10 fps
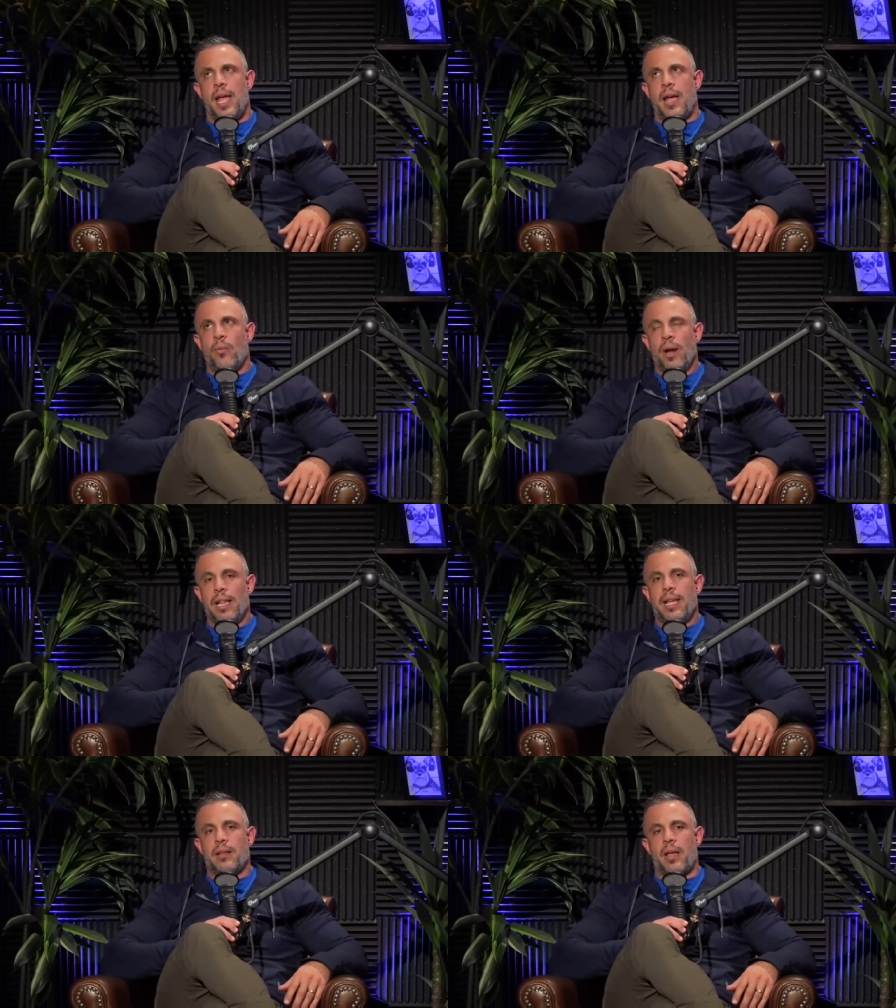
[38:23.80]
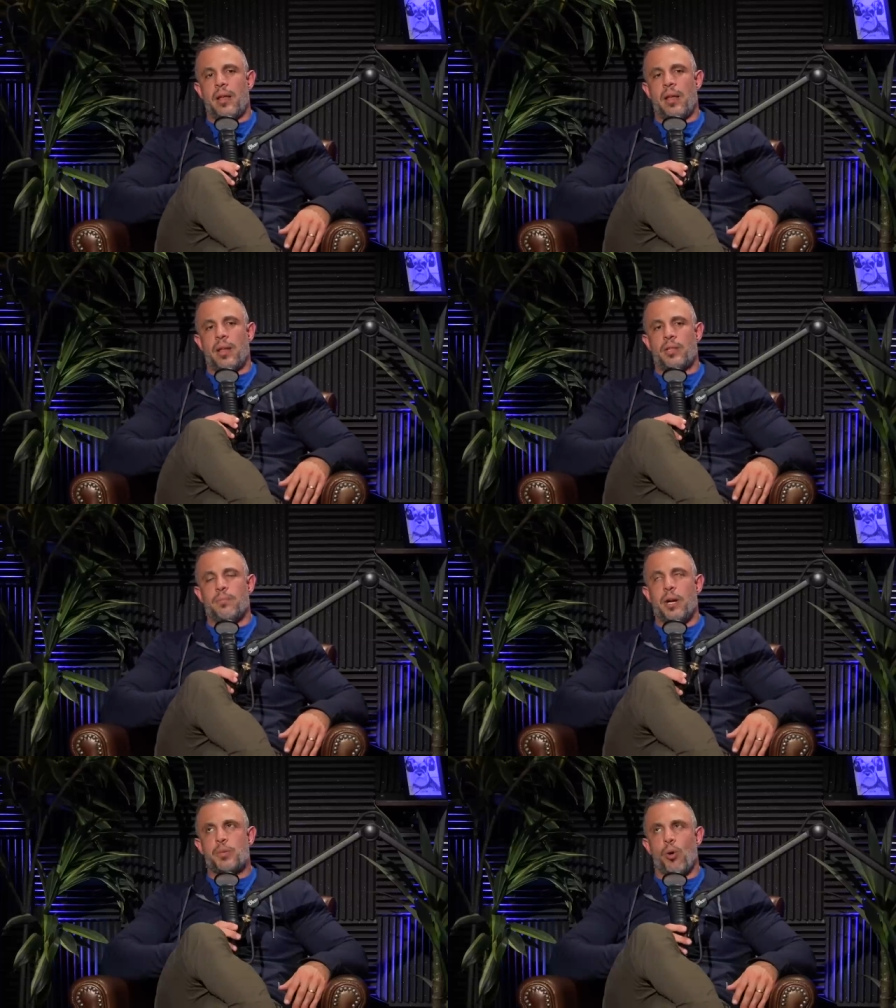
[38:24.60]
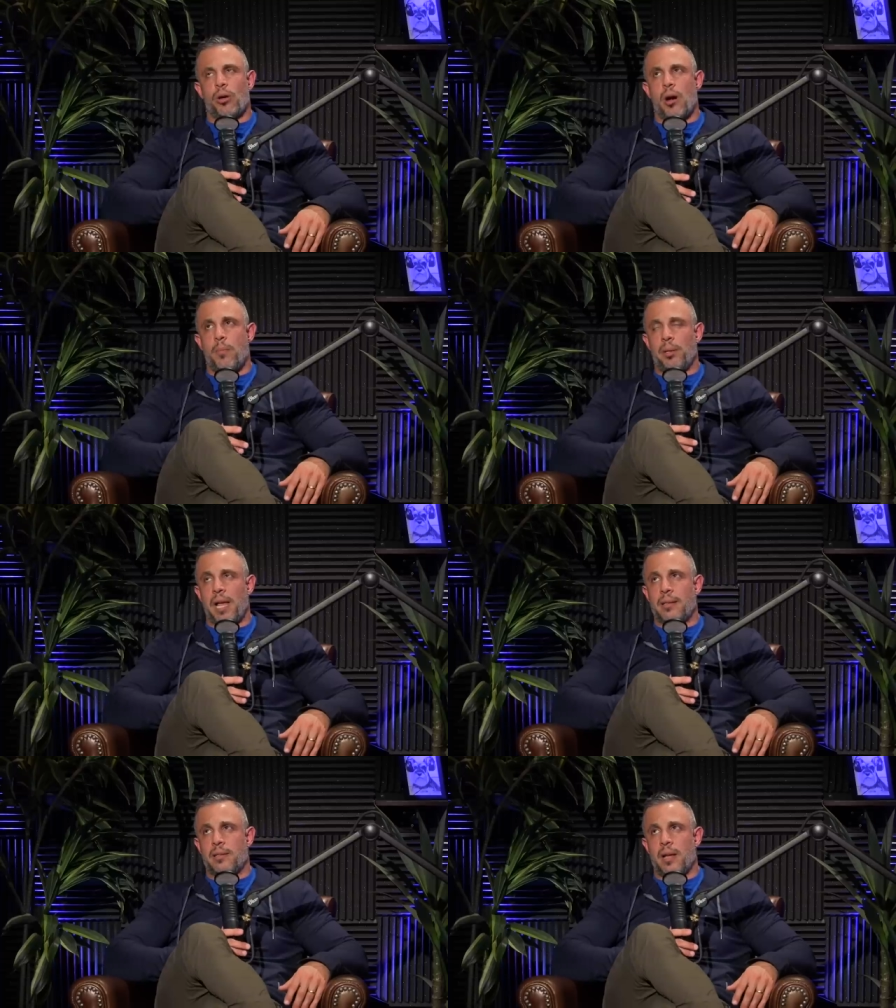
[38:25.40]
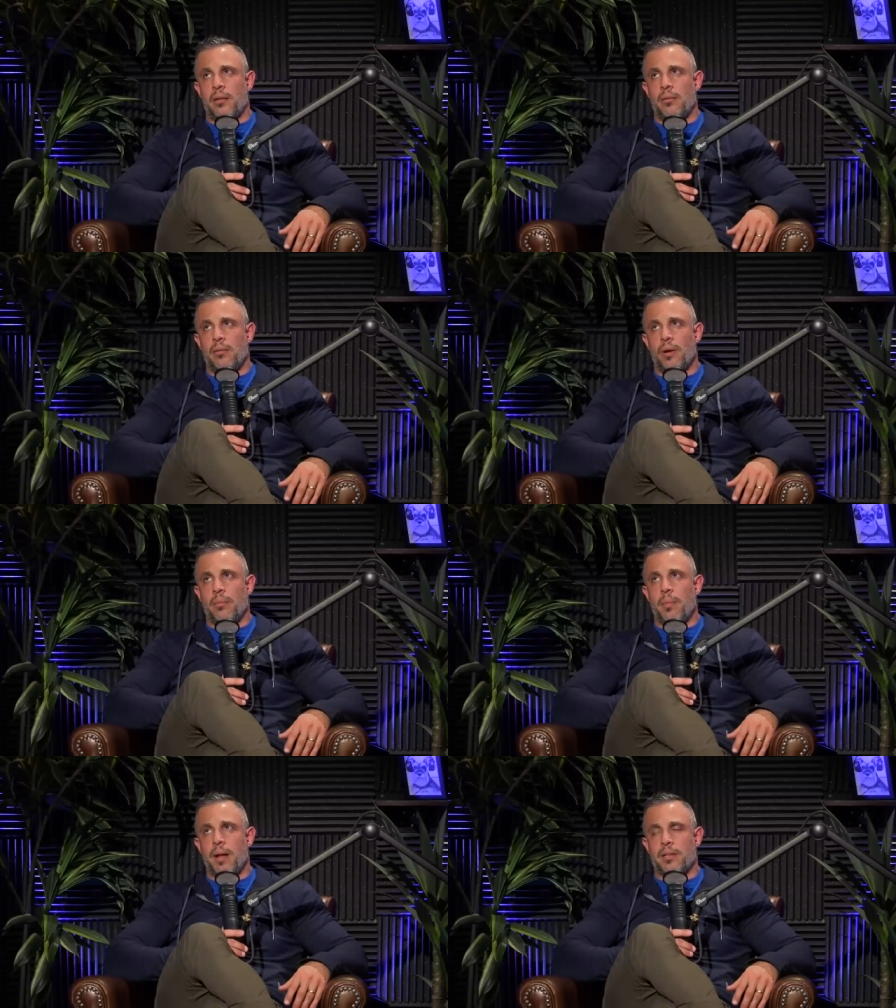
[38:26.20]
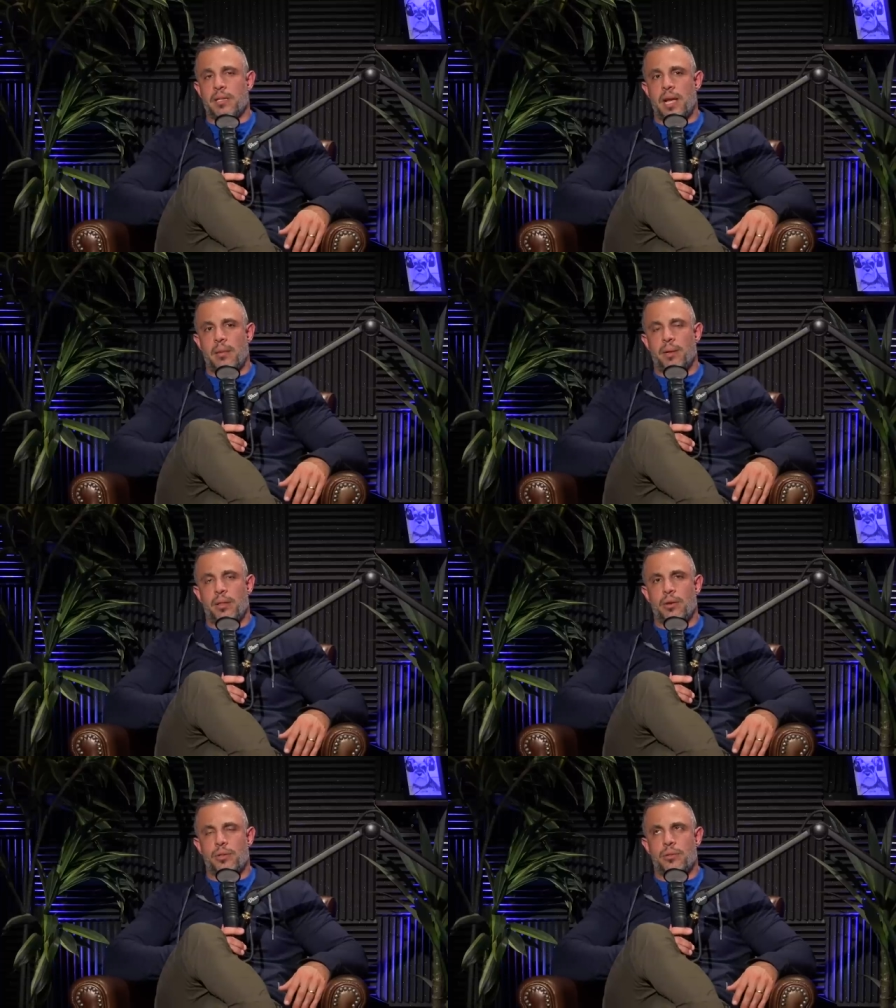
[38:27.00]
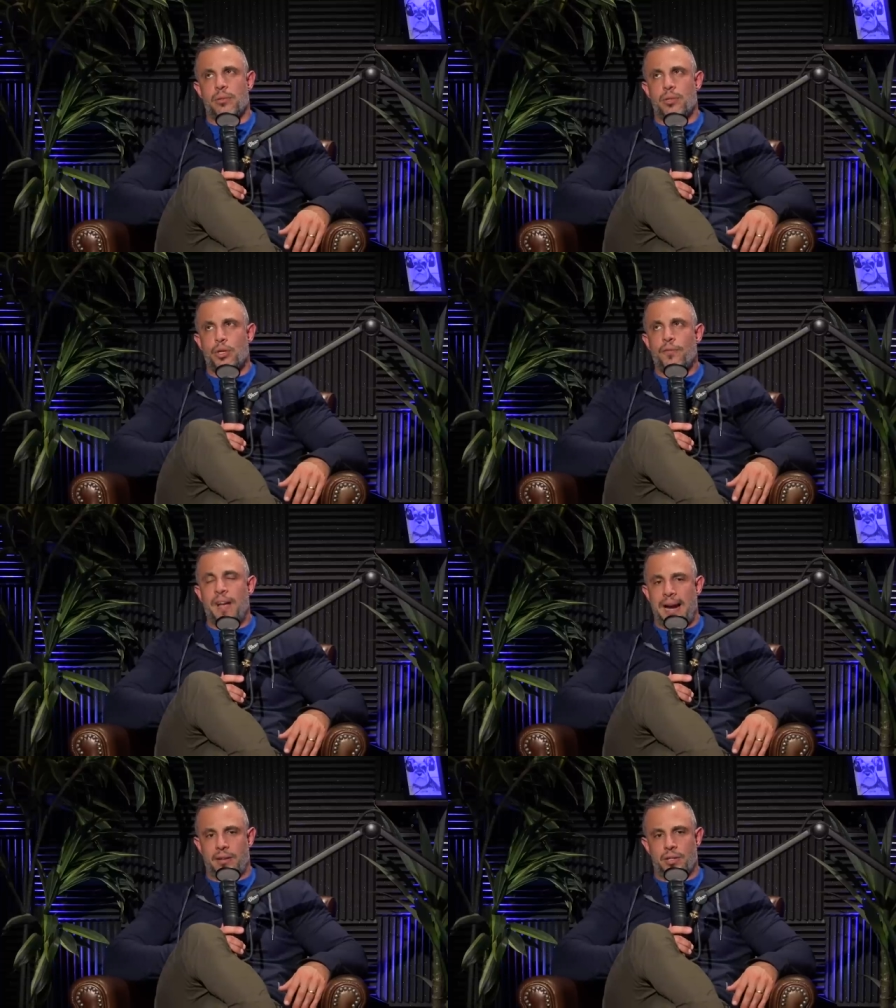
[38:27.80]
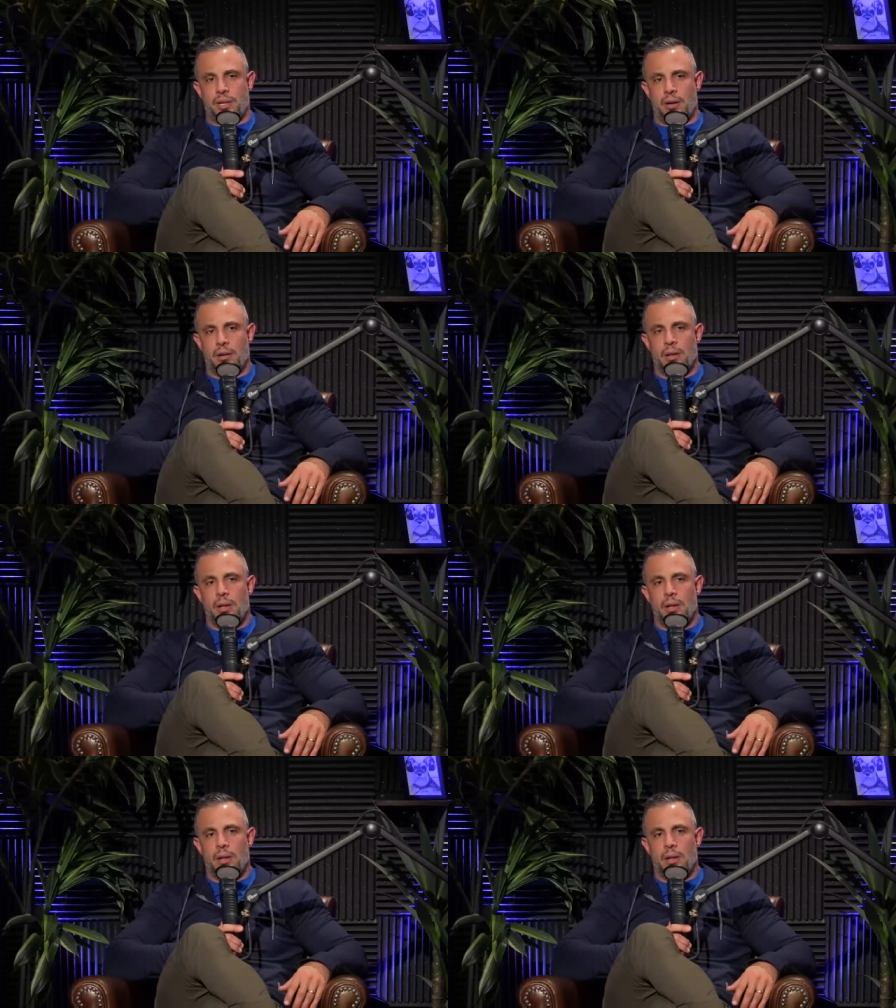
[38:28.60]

and really, it, it, and it's much more complex than what I'm about to say. But there's two factors here.